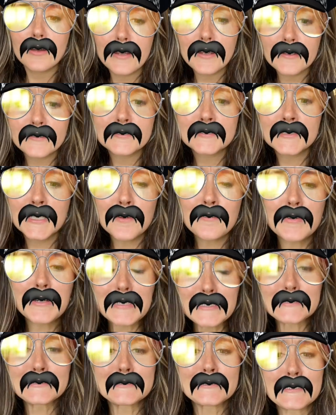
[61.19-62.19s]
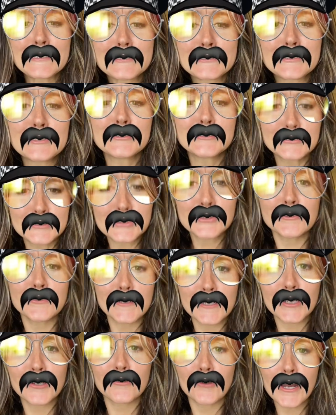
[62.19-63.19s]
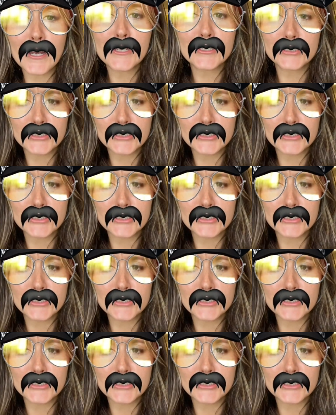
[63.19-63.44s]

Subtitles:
if somebody sees you doing a great